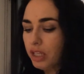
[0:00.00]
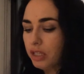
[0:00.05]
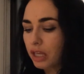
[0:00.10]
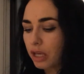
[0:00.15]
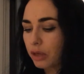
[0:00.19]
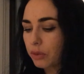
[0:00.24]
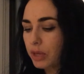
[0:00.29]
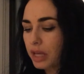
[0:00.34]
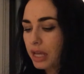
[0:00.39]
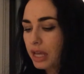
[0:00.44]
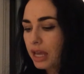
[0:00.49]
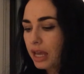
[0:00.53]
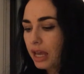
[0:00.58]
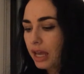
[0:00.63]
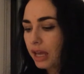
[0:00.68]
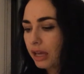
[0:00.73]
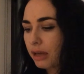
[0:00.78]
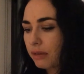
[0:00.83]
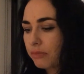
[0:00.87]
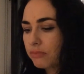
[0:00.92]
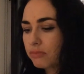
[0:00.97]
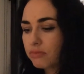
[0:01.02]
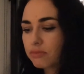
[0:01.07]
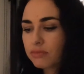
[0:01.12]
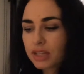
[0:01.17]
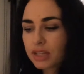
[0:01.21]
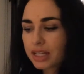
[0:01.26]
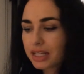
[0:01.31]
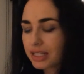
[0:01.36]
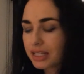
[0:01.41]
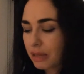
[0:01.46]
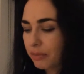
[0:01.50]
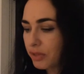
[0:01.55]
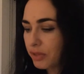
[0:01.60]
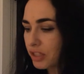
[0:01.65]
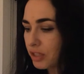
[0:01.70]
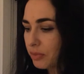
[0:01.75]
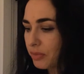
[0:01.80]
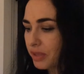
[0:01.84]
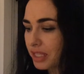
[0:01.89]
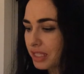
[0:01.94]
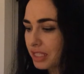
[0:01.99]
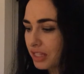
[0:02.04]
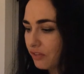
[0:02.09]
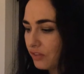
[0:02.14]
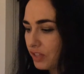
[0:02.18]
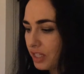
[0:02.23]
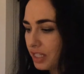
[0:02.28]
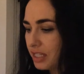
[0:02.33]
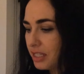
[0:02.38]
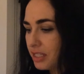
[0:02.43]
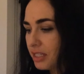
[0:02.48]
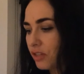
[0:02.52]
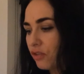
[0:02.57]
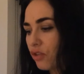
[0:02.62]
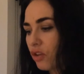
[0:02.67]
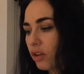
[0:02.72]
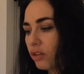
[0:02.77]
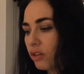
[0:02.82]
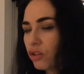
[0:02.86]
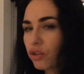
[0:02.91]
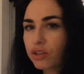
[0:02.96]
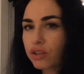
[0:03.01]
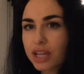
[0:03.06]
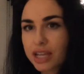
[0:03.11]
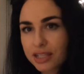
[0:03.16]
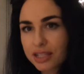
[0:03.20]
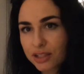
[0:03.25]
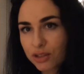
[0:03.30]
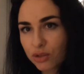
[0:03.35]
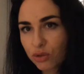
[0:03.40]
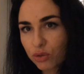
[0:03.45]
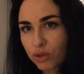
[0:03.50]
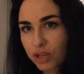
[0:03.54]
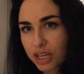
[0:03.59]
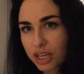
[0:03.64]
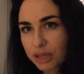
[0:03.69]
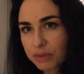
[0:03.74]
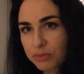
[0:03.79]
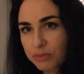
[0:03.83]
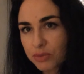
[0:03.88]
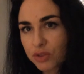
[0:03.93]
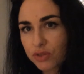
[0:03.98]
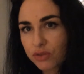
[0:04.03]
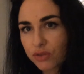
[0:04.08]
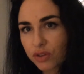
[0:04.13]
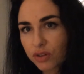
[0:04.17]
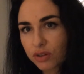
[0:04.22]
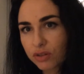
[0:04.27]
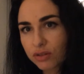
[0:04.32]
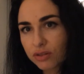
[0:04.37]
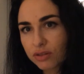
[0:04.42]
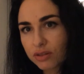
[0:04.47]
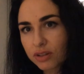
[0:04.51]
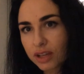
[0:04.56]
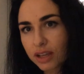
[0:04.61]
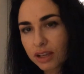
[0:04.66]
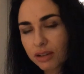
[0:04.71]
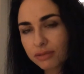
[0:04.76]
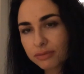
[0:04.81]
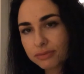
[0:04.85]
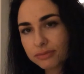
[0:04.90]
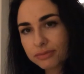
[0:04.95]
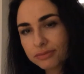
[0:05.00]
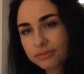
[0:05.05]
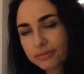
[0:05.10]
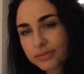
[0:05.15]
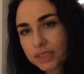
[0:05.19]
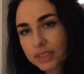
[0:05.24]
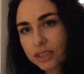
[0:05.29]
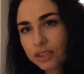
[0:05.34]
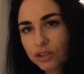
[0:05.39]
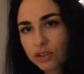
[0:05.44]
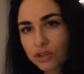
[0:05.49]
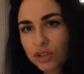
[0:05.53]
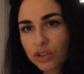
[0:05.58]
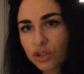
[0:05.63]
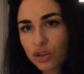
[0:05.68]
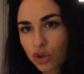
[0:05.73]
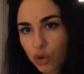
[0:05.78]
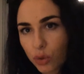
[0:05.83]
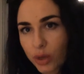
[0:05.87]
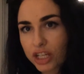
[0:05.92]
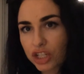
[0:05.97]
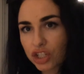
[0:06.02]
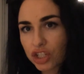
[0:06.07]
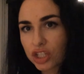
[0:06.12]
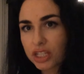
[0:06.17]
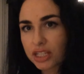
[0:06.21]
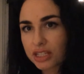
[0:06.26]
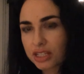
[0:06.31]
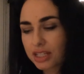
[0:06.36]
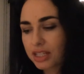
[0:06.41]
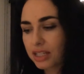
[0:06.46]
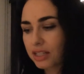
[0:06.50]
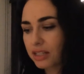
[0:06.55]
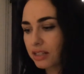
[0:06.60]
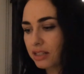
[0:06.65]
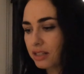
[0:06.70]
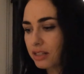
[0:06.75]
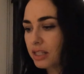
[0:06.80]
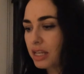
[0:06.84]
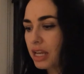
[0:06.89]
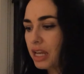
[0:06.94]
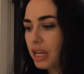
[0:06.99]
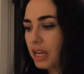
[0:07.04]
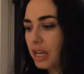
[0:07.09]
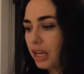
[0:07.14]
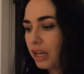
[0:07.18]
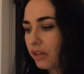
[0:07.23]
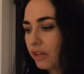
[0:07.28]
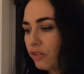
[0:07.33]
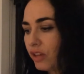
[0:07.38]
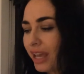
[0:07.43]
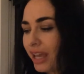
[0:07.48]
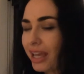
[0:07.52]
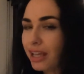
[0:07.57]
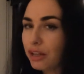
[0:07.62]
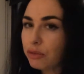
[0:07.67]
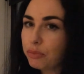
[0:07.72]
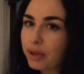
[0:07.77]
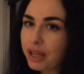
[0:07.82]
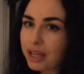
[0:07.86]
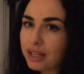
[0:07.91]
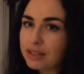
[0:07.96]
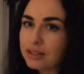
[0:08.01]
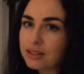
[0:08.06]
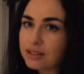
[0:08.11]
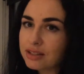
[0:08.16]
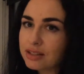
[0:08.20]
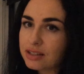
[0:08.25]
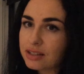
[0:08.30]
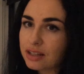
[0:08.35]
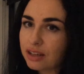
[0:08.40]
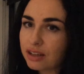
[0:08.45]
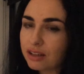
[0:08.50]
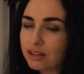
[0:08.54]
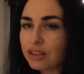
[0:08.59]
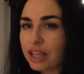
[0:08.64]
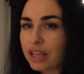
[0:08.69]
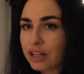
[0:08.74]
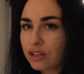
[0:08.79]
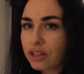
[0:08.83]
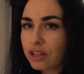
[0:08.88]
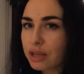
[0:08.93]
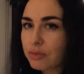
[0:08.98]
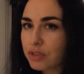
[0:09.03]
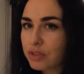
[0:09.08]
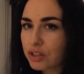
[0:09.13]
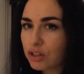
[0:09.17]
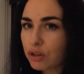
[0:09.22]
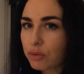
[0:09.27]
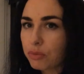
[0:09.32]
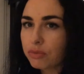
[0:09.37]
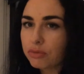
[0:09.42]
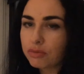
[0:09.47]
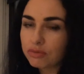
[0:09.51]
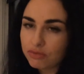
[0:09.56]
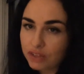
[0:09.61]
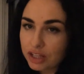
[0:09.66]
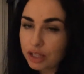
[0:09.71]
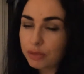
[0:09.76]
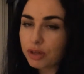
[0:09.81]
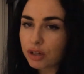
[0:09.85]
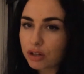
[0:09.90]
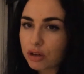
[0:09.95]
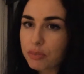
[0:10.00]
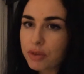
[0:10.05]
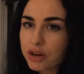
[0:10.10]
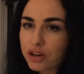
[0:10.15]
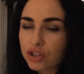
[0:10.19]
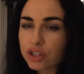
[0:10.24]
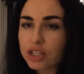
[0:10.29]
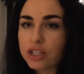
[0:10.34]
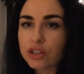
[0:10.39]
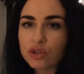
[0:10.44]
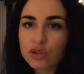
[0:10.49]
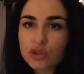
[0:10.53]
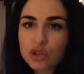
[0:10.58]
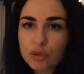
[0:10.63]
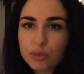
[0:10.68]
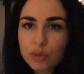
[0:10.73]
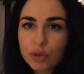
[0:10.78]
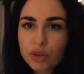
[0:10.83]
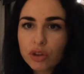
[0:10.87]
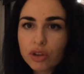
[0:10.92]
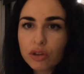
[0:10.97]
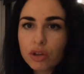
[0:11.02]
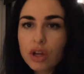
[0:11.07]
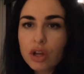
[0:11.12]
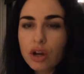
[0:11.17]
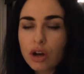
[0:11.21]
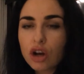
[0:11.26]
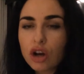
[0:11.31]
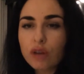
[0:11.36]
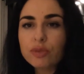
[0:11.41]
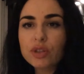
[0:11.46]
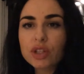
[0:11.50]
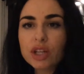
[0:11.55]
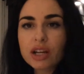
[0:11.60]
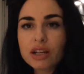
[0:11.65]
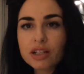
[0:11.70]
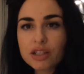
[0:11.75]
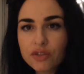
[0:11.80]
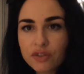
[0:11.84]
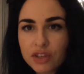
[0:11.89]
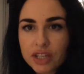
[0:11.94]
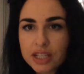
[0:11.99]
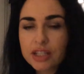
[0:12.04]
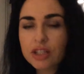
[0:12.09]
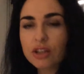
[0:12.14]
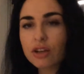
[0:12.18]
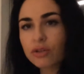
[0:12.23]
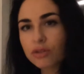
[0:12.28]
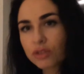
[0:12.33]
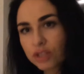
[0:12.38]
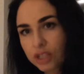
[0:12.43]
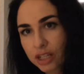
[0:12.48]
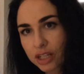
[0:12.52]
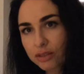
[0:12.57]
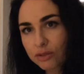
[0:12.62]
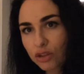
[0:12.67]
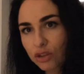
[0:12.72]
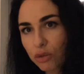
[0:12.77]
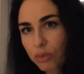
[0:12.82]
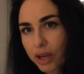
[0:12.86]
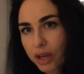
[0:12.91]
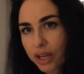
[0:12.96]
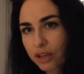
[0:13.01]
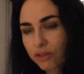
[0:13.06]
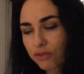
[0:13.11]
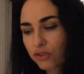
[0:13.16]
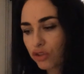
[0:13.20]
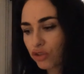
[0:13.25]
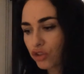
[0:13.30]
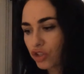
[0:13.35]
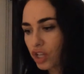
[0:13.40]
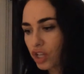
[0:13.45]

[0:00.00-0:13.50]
Now, an example of some of the activities, you've got your yes-no games for using your questioning skills, headbands, that game that's available commercially. You just put the object cards face down or stick them to the back of your